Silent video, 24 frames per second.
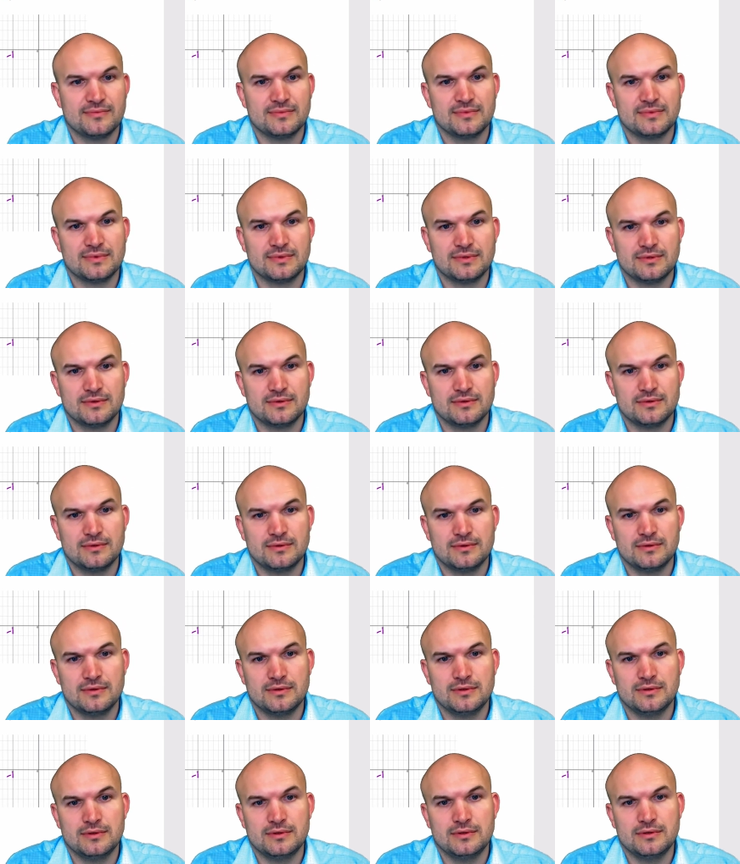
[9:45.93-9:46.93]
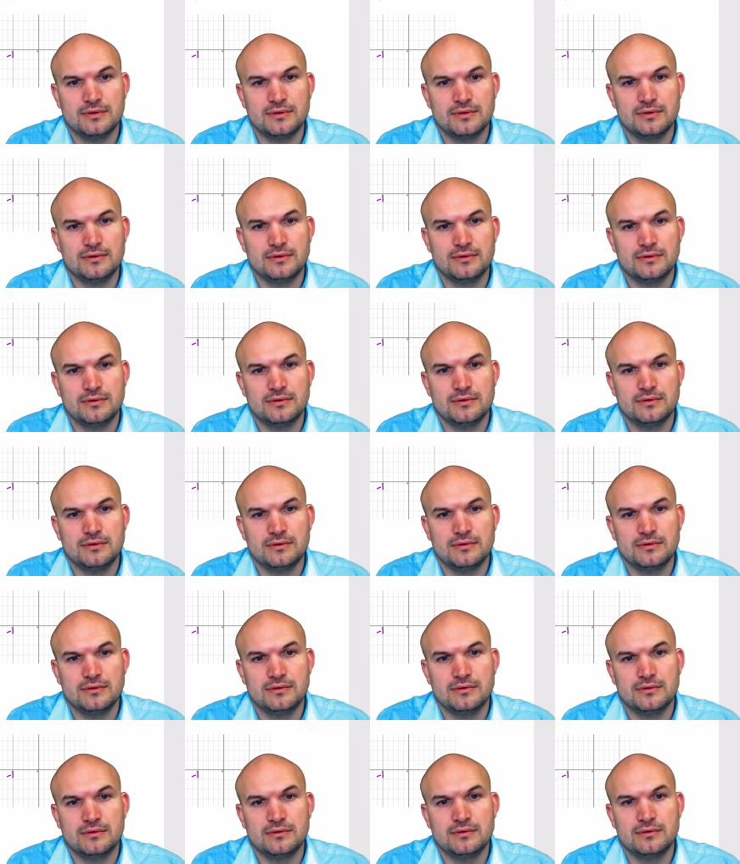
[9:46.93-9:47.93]

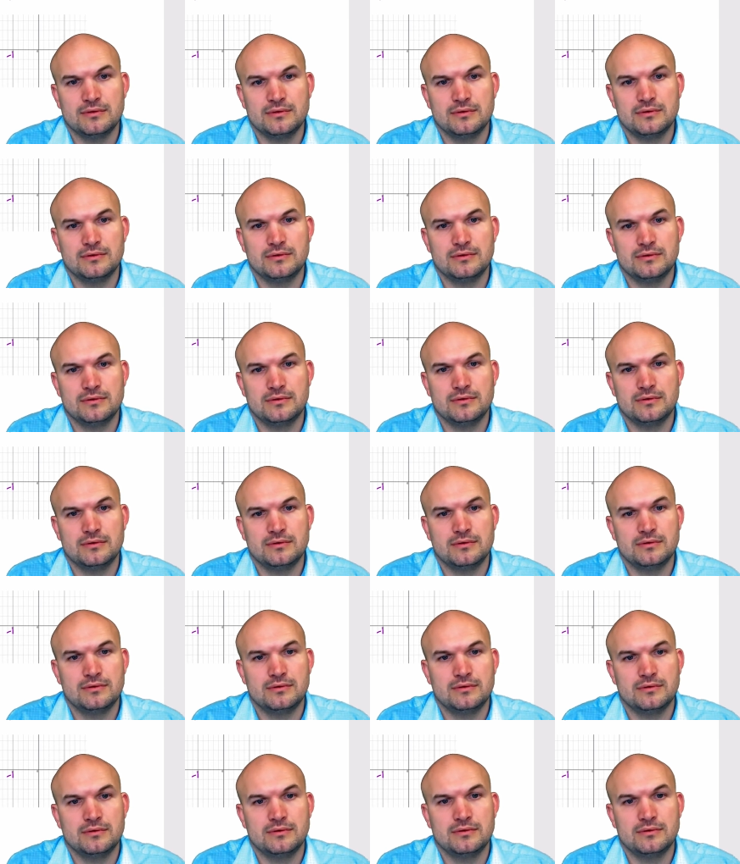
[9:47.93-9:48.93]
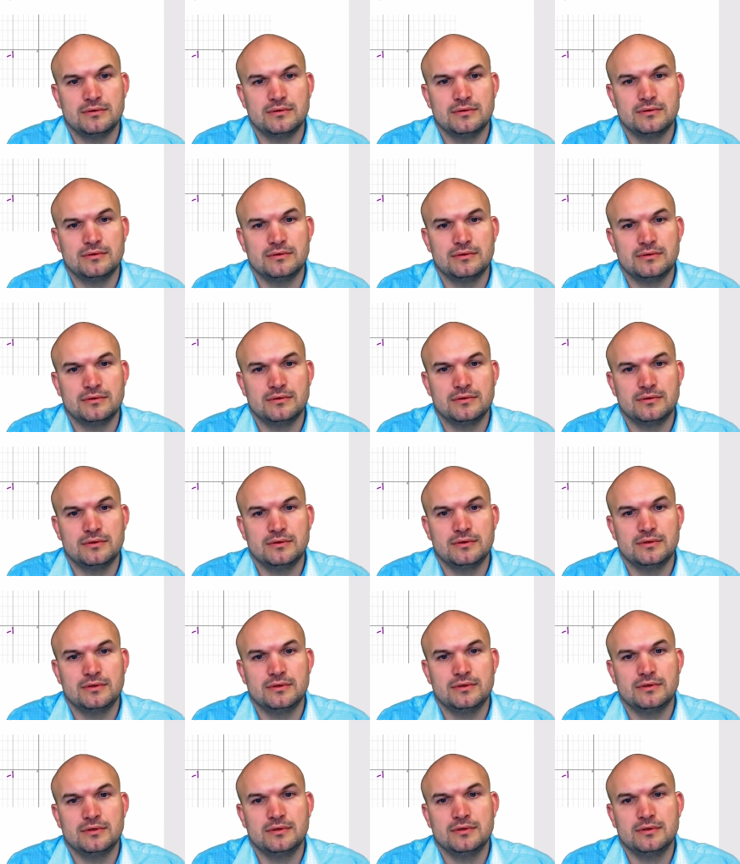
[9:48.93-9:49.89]
[no speech]